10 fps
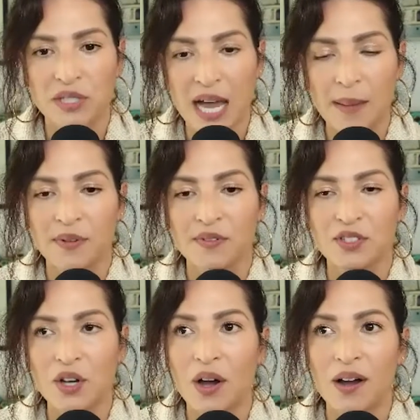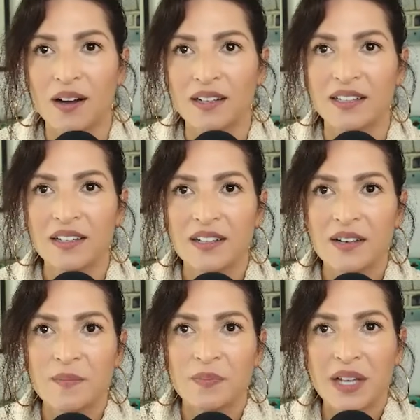type of mm-hmm. dog
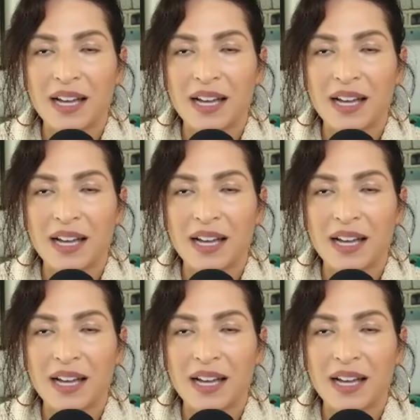mm.